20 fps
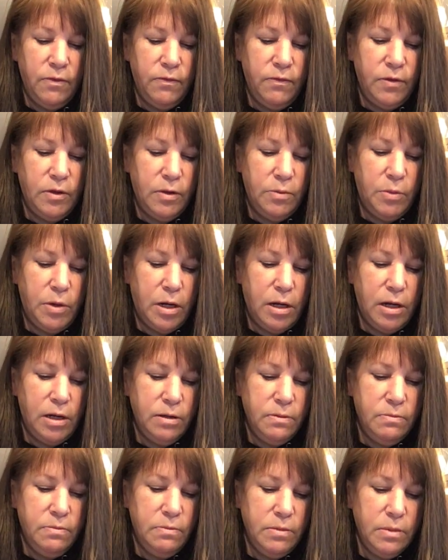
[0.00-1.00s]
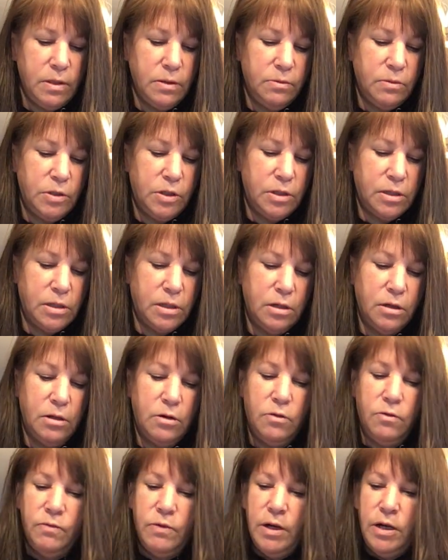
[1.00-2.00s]
For the bottom, I'm just going to go
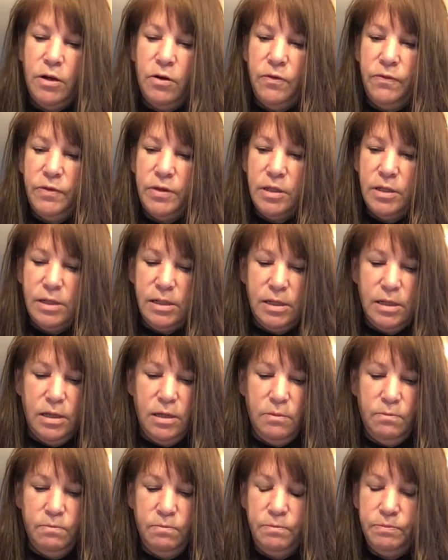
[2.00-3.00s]
right over the seam.